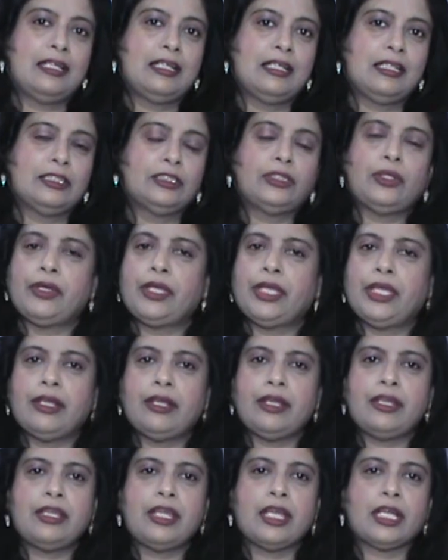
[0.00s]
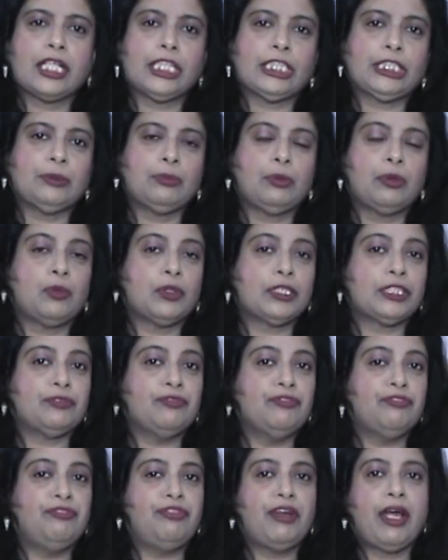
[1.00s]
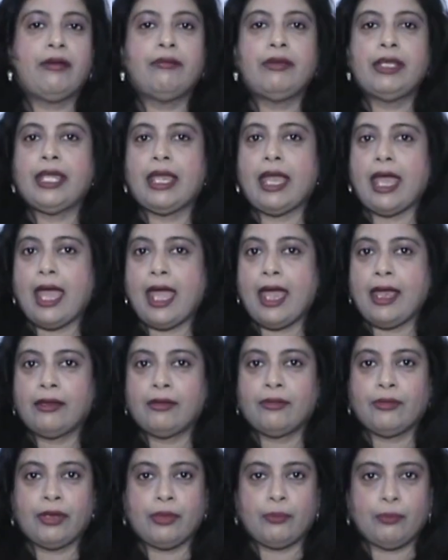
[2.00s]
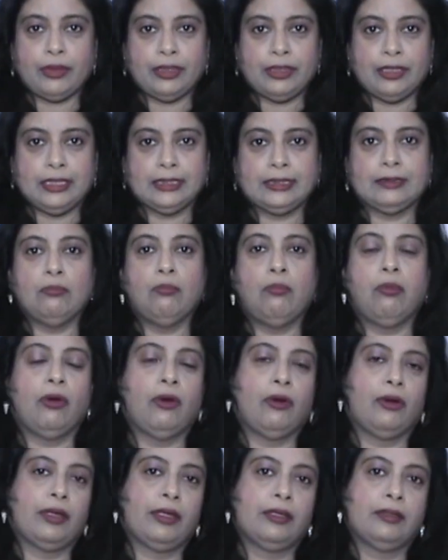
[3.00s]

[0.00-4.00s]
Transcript: So Hiranyakashipu was very angry with this boy.